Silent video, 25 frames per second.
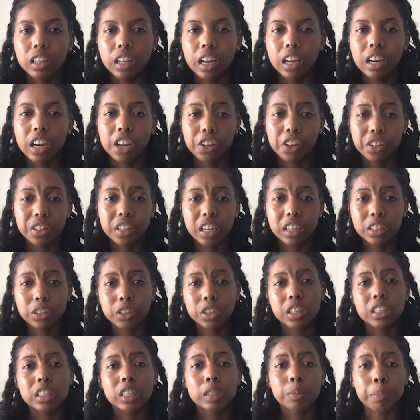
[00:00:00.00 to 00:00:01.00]
Another thing is you
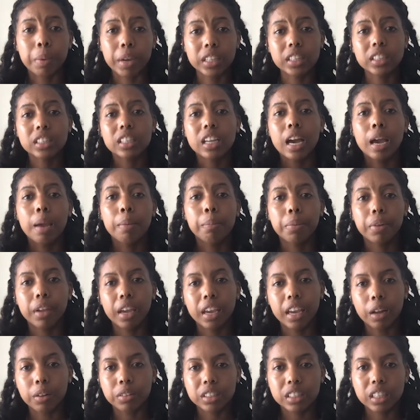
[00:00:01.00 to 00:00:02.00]
could spend time
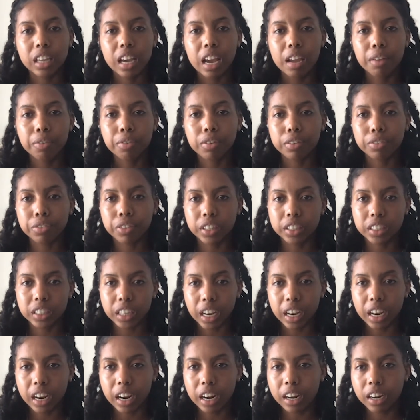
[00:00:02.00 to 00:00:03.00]
playing outside for fresh
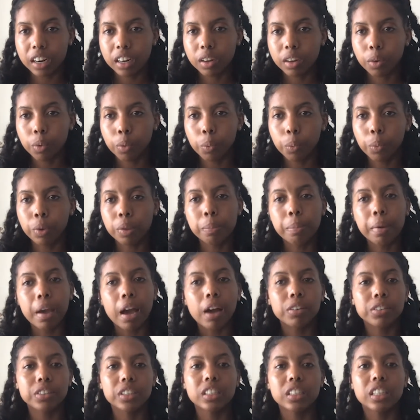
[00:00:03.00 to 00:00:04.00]
air with
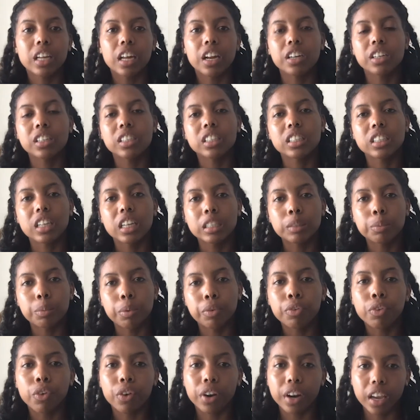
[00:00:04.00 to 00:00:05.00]
boundaries that are discussed
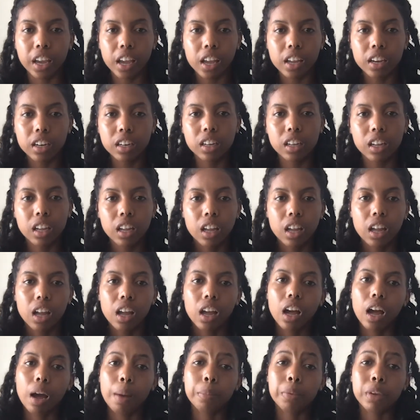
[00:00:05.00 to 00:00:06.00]
beforehand.
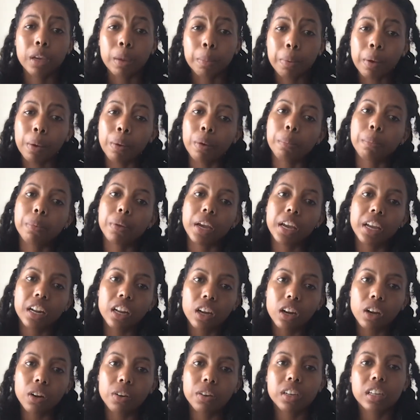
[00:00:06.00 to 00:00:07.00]
You could play with
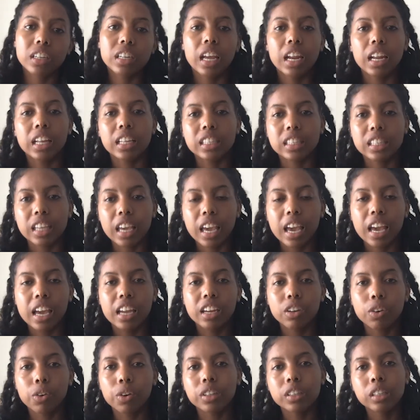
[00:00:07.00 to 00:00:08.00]
Play-Doh, kinetic
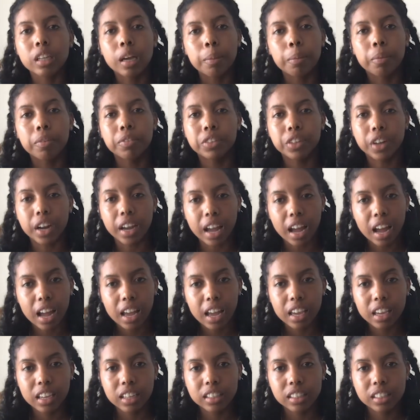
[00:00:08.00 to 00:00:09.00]
sand, or a tub of dry
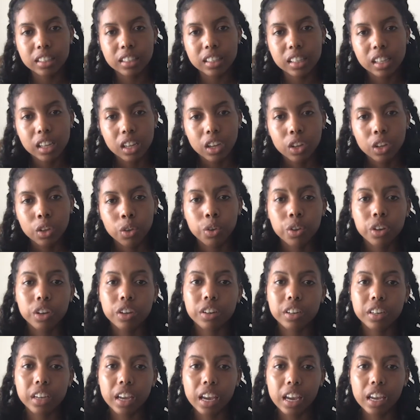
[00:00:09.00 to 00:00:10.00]
ice. You can
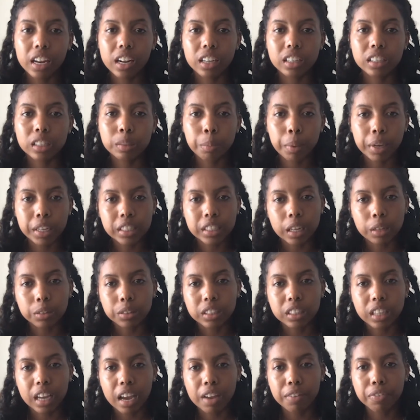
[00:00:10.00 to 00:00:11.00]
create a space
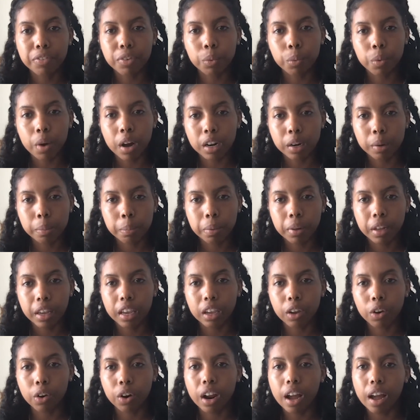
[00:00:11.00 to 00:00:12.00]
outside for water
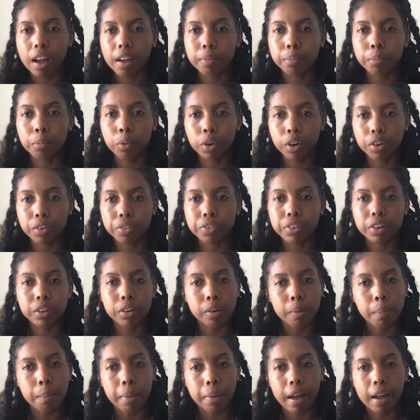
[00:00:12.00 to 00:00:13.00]
play or have more
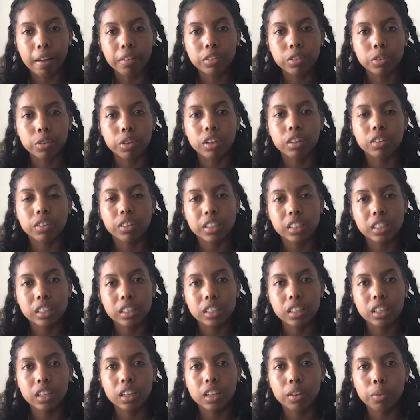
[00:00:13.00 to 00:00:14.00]
frequent baths to increase
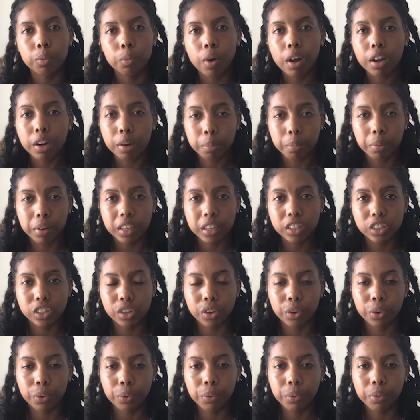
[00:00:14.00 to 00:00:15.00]
the water play
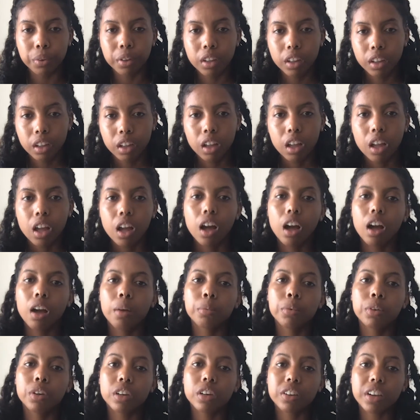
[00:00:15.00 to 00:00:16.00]
too.
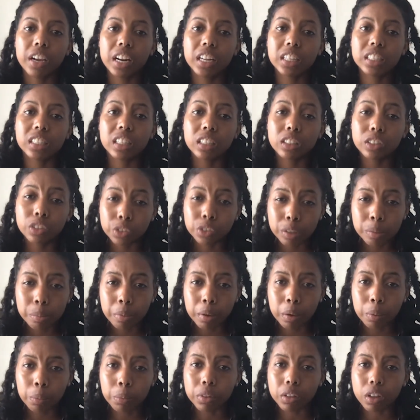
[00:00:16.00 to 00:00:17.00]
You can create a sensory
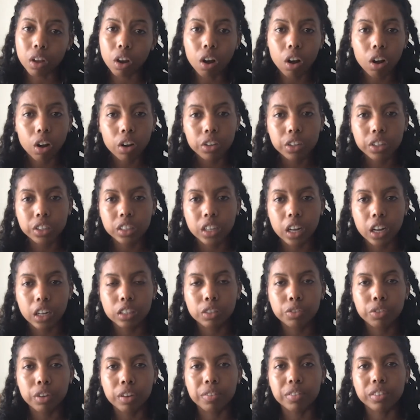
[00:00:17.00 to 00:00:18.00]
bin with all your child's
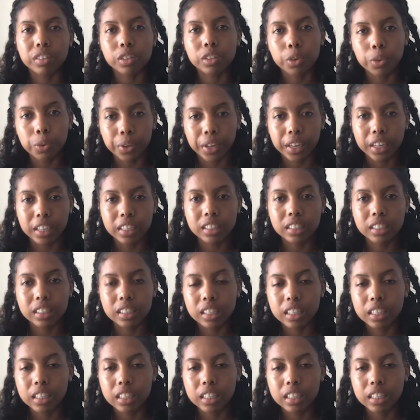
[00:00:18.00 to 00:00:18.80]
favorite toys.